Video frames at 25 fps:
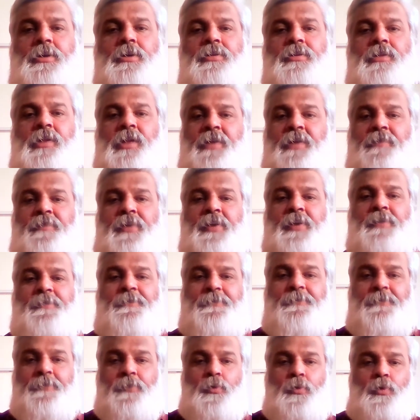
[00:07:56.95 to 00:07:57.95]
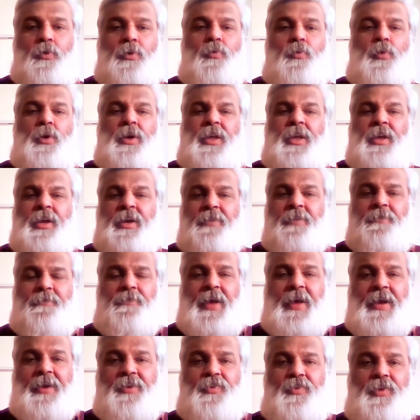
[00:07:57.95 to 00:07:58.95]
delivering food, working at a
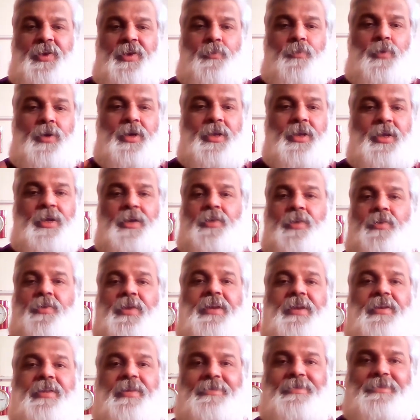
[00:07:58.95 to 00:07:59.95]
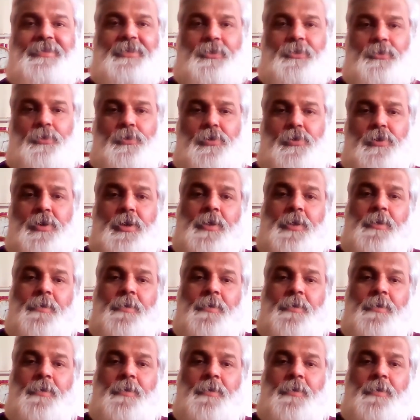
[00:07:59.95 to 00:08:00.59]
factory, working at a retail store,